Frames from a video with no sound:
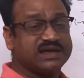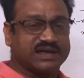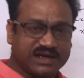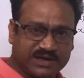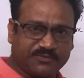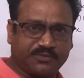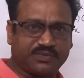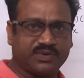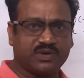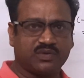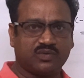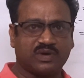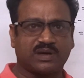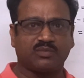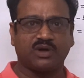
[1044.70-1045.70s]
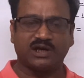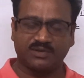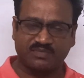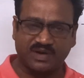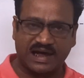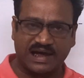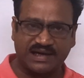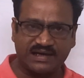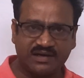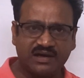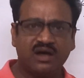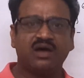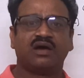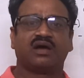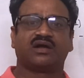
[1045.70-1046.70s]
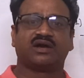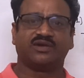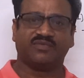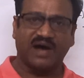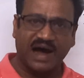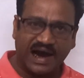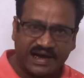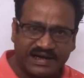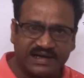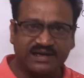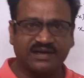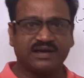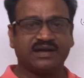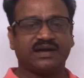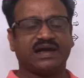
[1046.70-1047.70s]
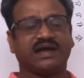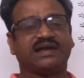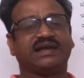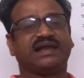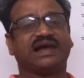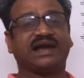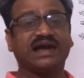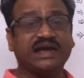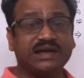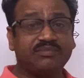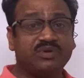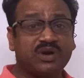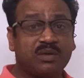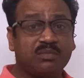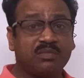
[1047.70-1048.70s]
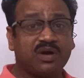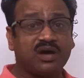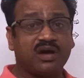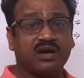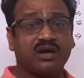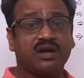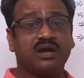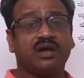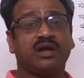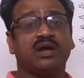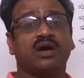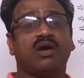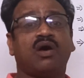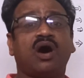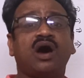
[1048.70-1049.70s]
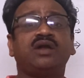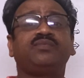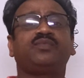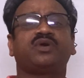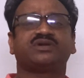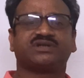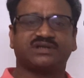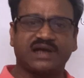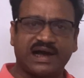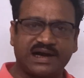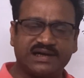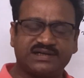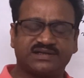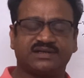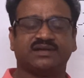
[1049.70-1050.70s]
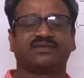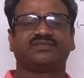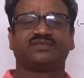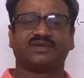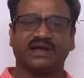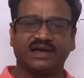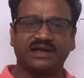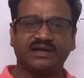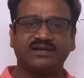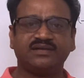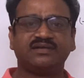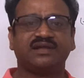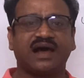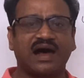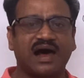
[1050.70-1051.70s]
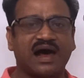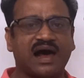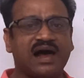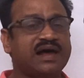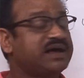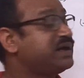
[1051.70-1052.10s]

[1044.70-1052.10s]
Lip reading: If we are multiplying or dividing a negative number on both sides, then the